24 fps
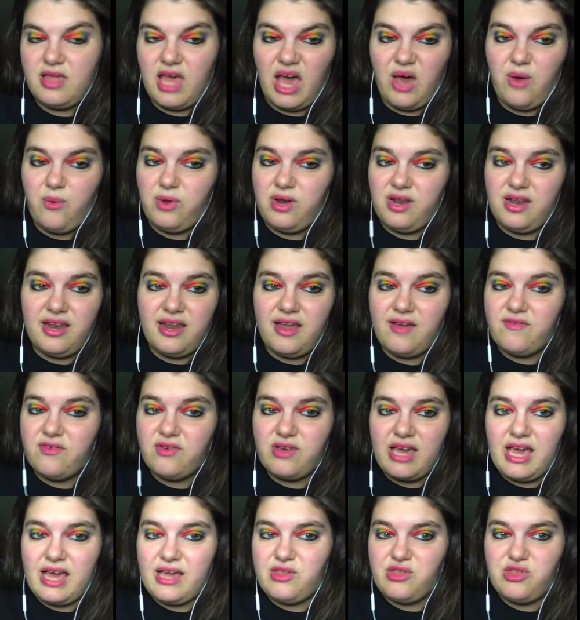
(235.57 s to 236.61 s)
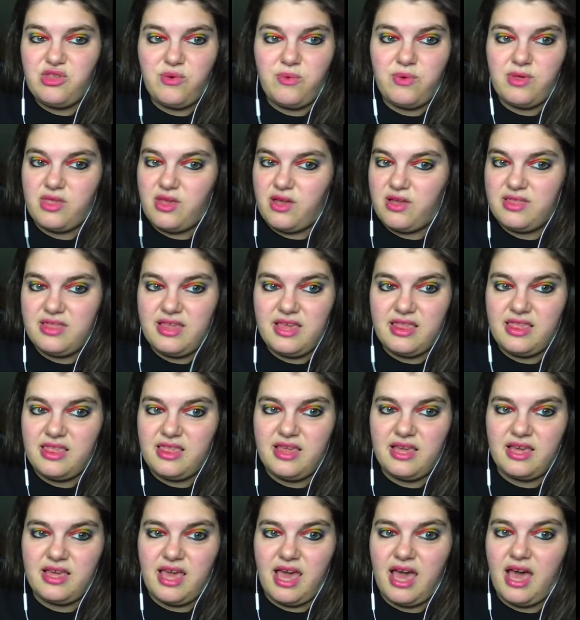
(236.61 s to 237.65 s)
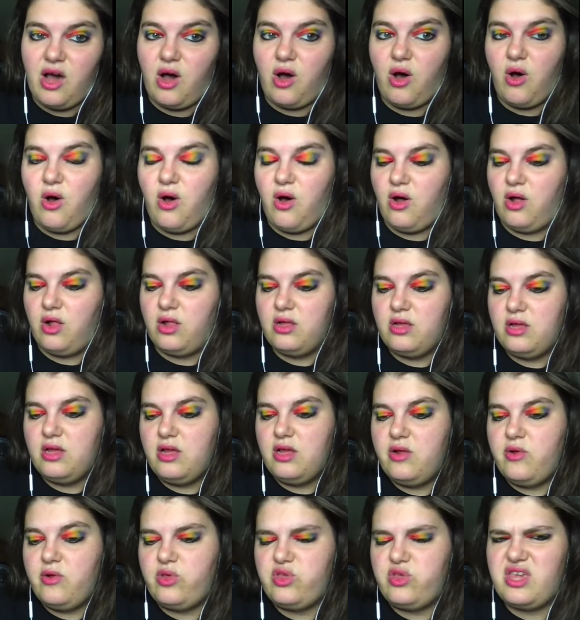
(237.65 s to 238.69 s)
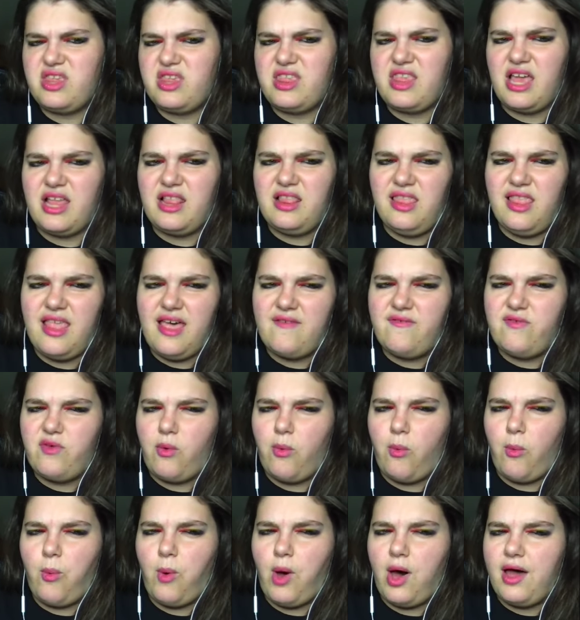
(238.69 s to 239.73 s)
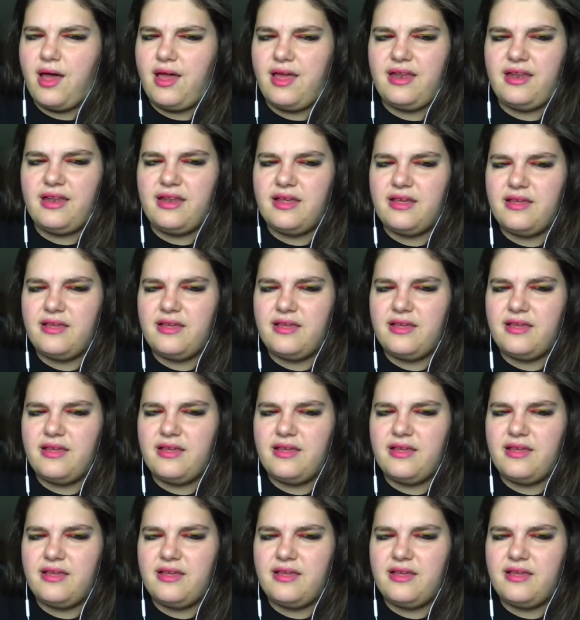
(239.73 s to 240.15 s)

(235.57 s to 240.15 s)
I would have never guessed she was autistic at all she said level one.